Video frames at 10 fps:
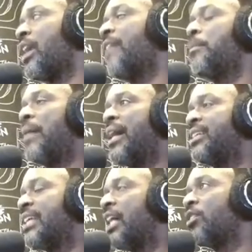
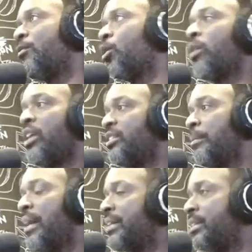everybody south of Florida
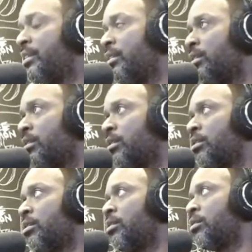is a Mexican.
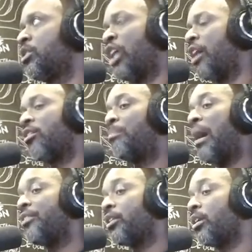Because y'all don't
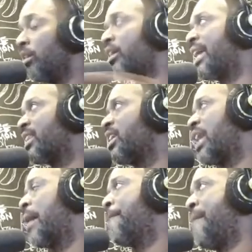bother to look at the
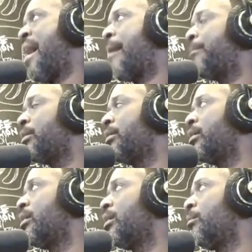damn map.
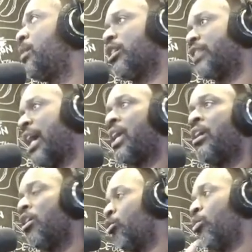Because hey,
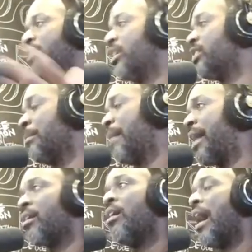what does it
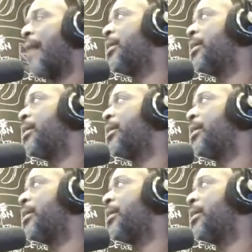matter? I'm an